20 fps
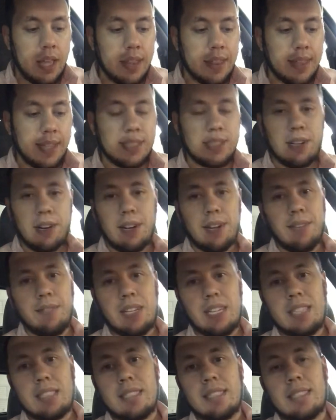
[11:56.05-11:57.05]
these aren't even
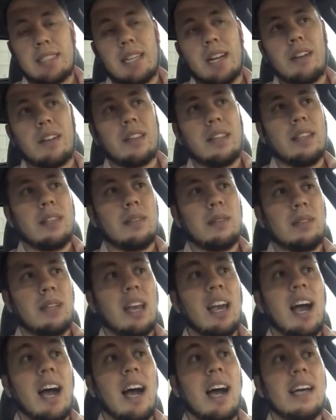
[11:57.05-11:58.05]
necessarily the
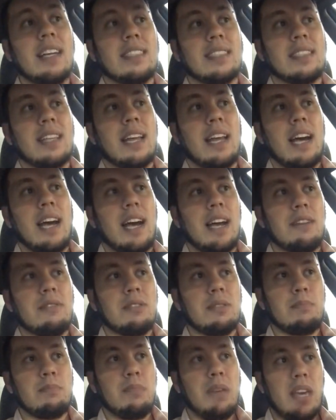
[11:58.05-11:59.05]
guys that I
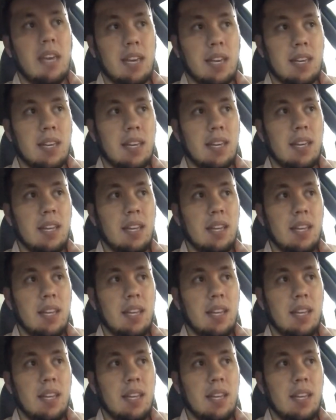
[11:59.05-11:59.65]
would pick